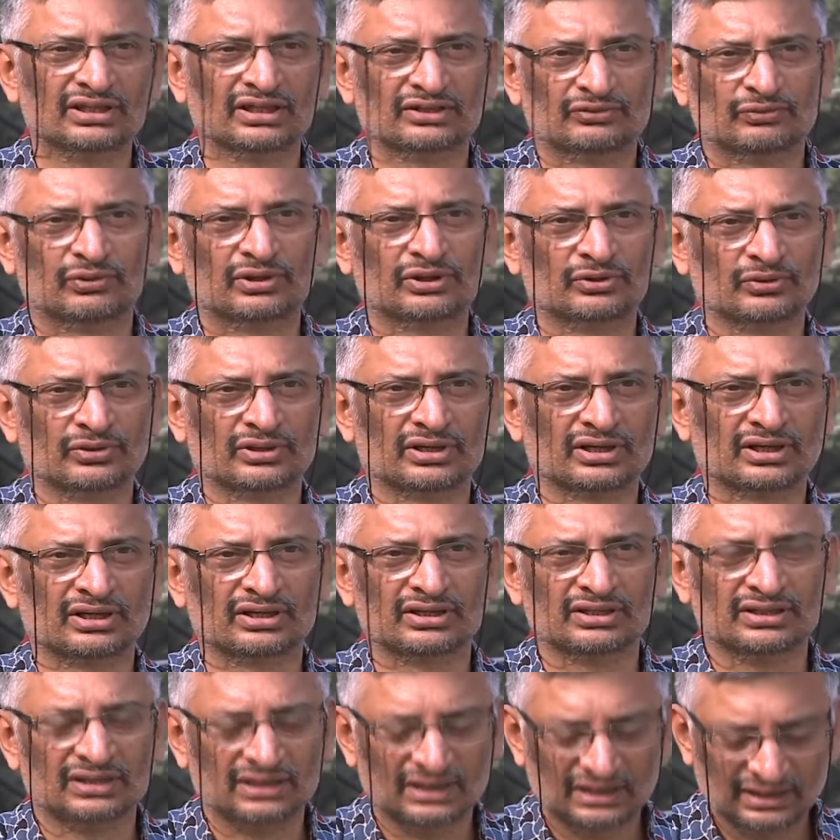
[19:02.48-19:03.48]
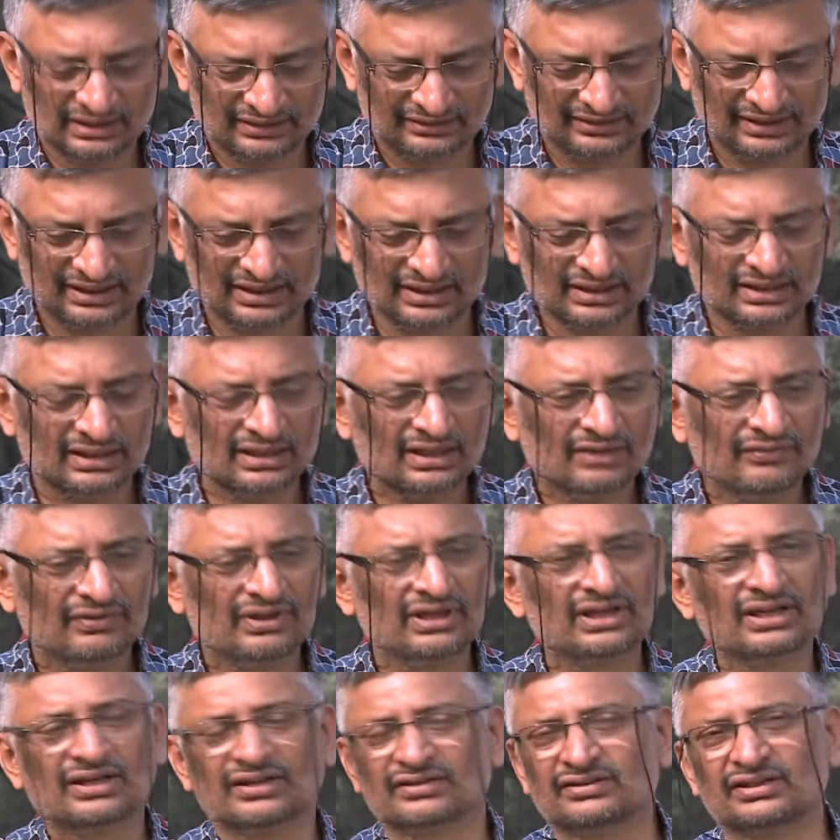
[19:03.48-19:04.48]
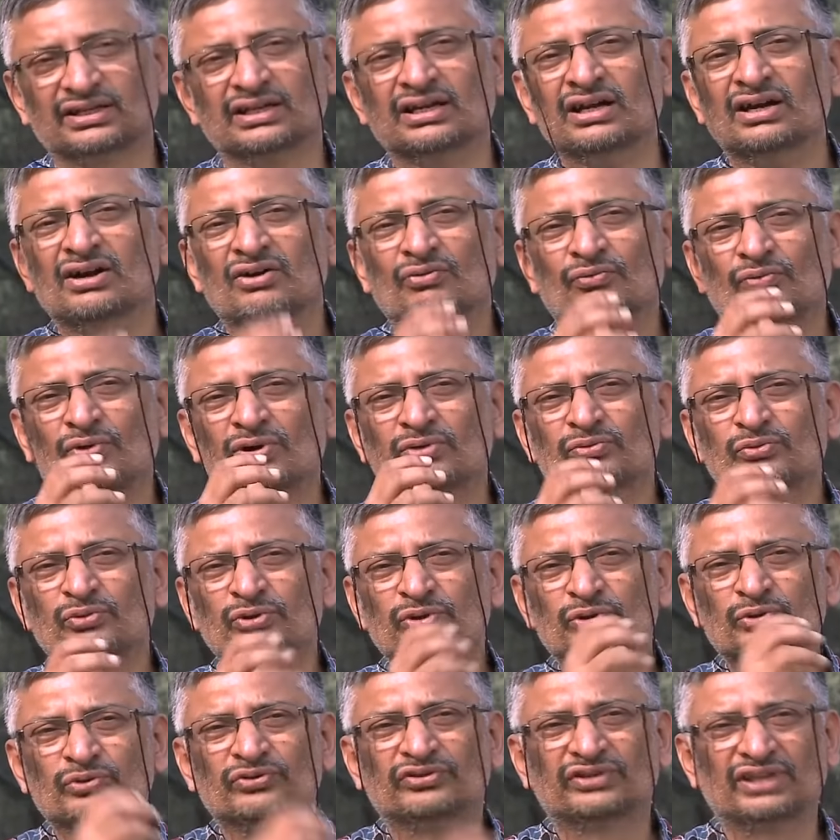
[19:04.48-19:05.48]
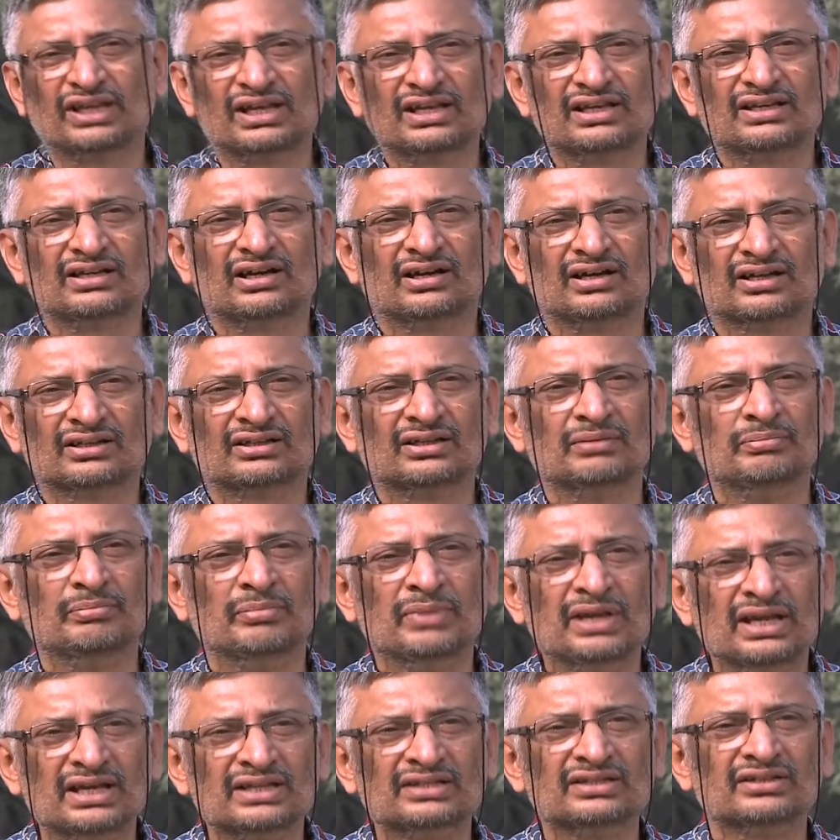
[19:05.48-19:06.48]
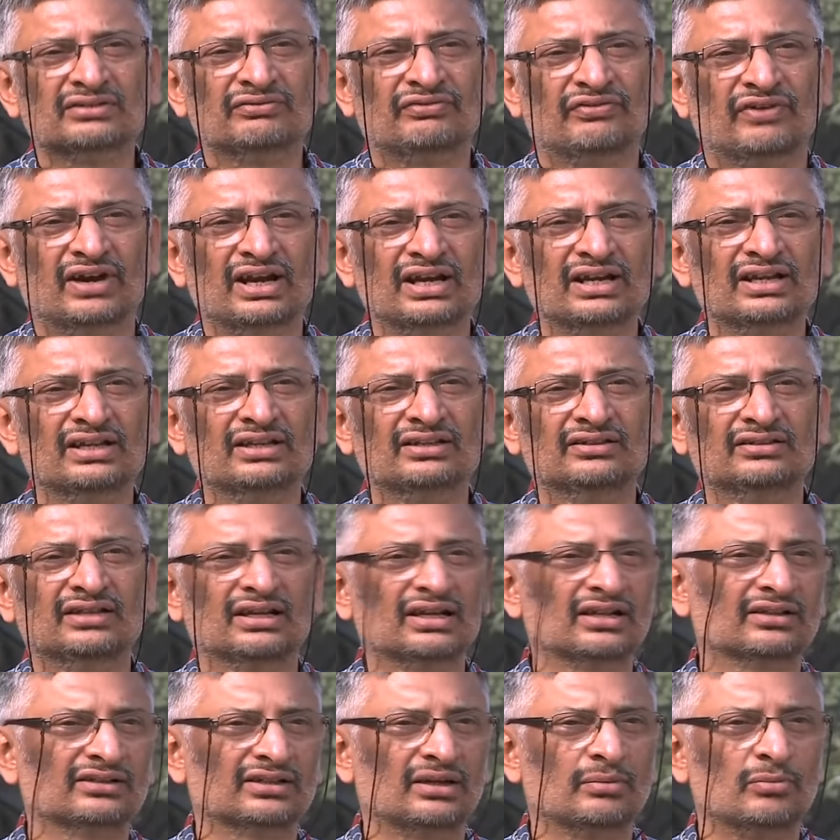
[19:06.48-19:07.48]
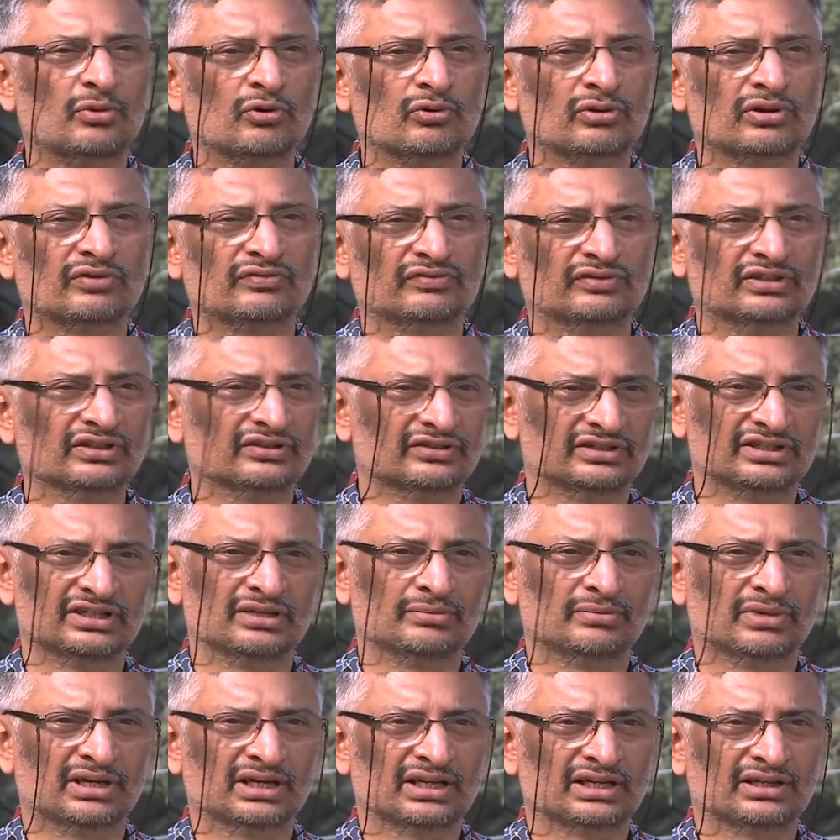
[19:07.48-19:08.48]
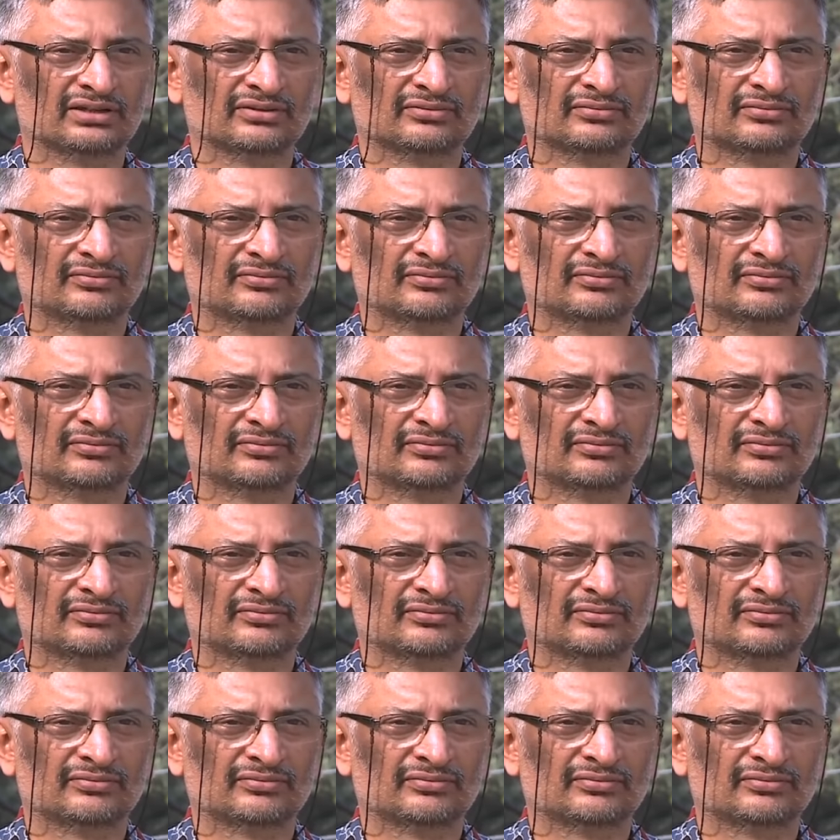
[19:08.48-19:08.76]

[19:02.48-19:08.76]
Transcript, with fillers: That's what you are uh, saying. Very interesting. What would you say are the major findings that has come out of this GMRT?